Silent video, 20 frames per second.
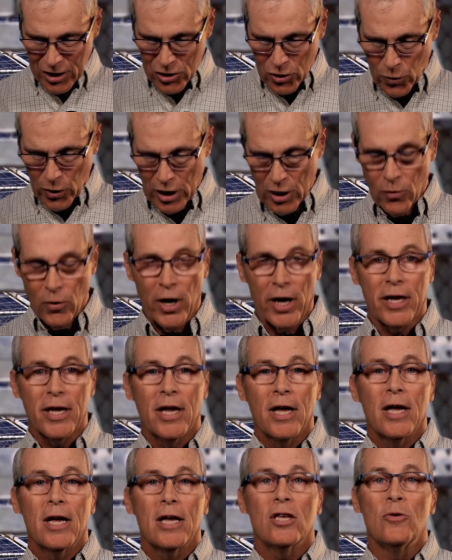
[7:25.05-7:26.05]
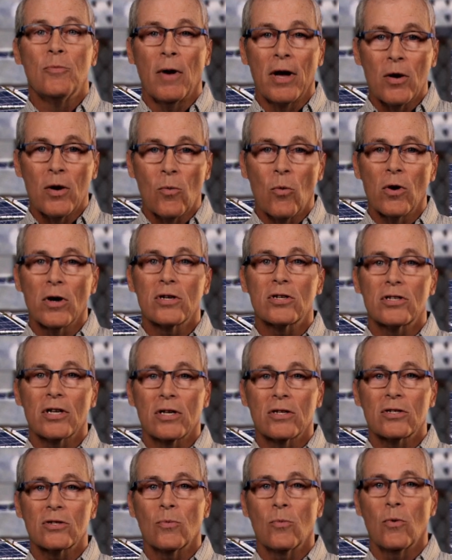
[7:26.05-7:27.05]
So anyway, you may want to
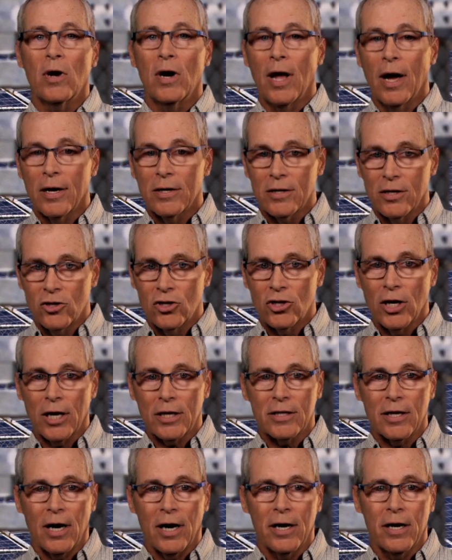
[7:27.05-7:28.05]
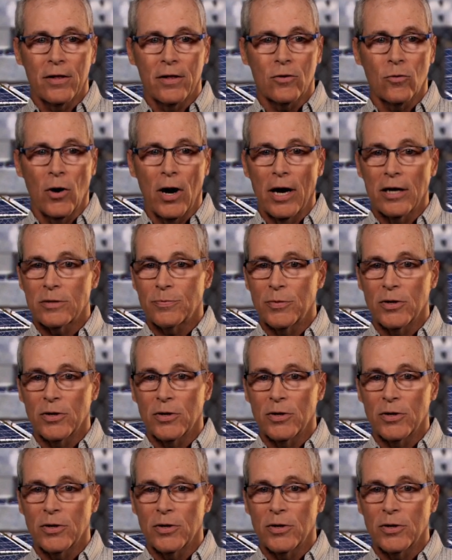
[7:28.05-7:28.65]
send someone out to check the height of the grass,